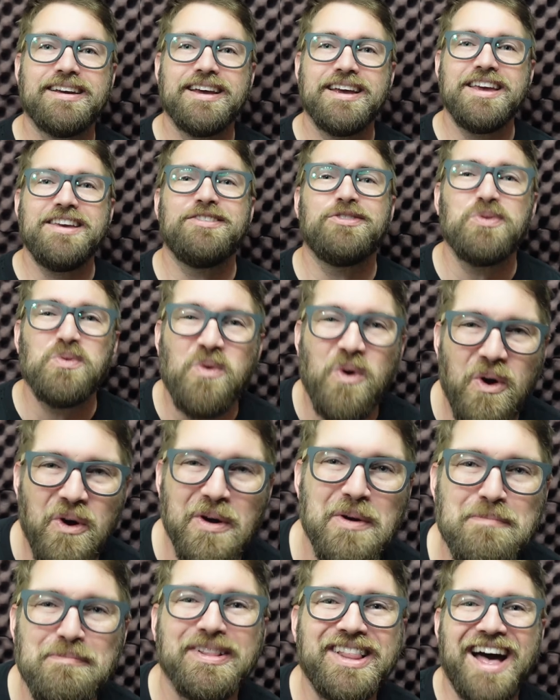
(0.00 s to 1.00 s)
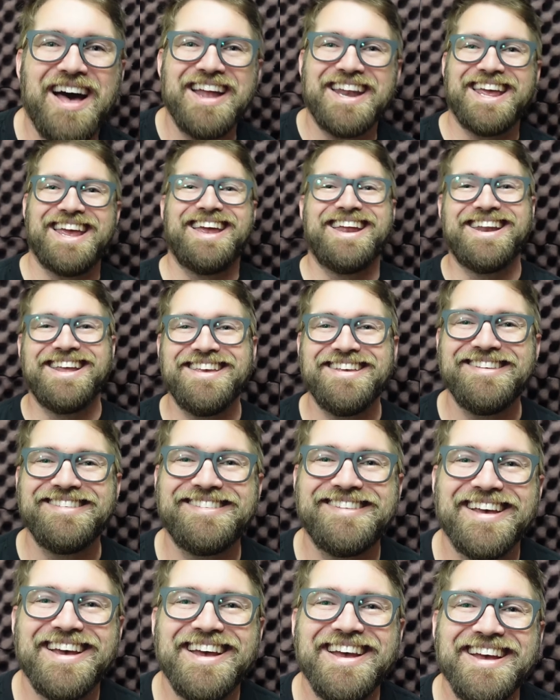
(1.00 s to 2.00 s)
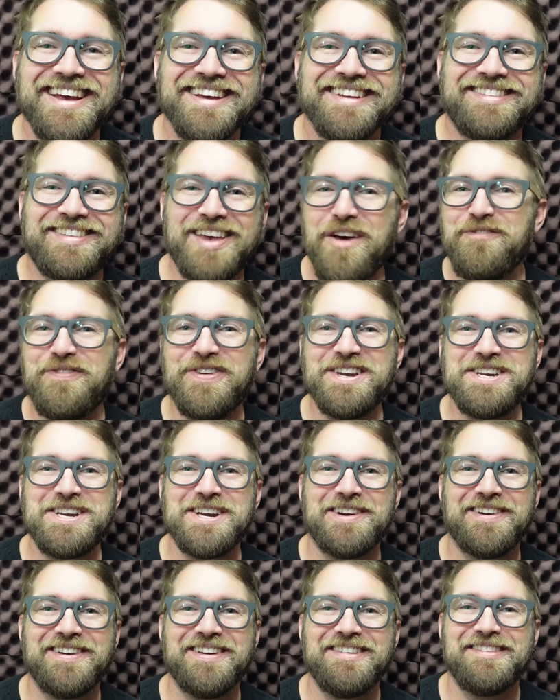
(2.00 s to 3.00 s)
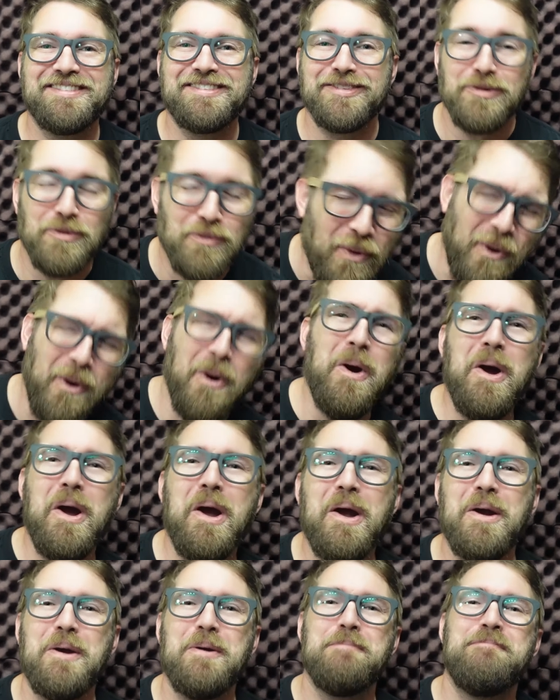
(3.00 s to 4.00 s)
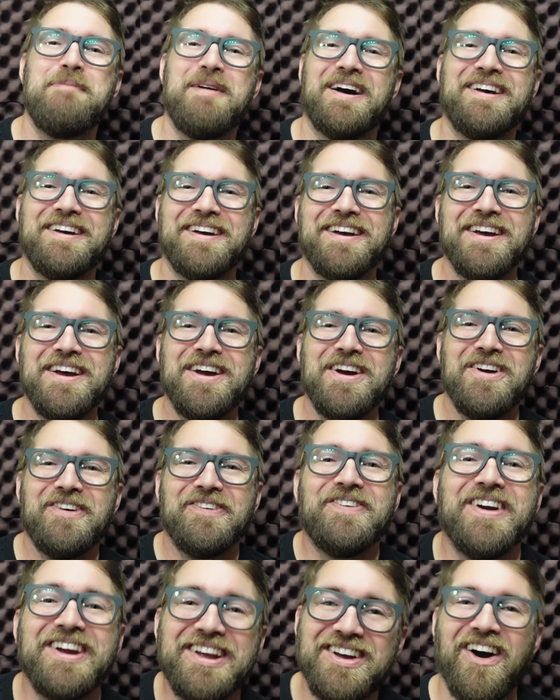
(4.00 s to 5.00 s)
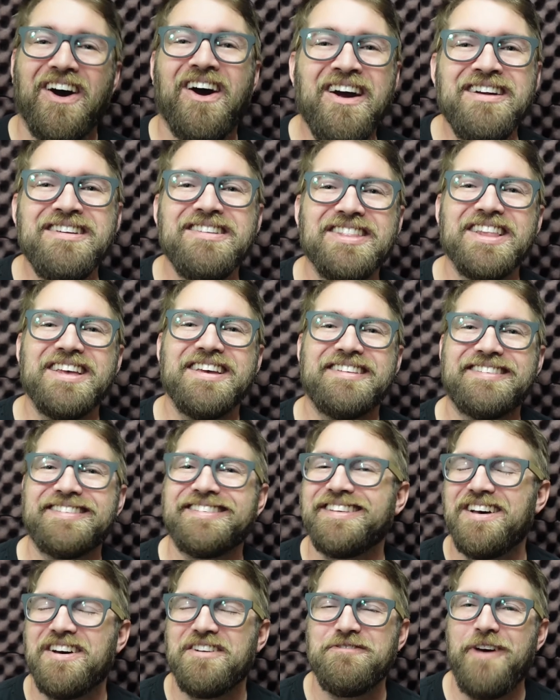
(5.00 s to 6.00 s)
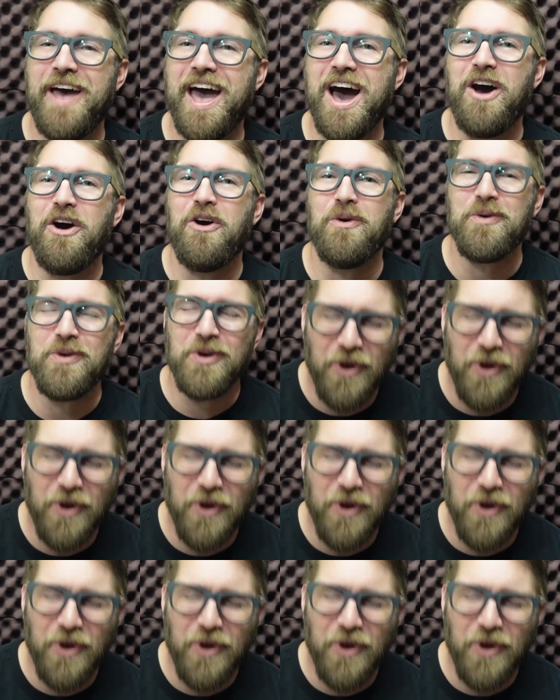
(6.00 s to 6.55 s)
He's warm-blooded. His temperature is warm, regardless of how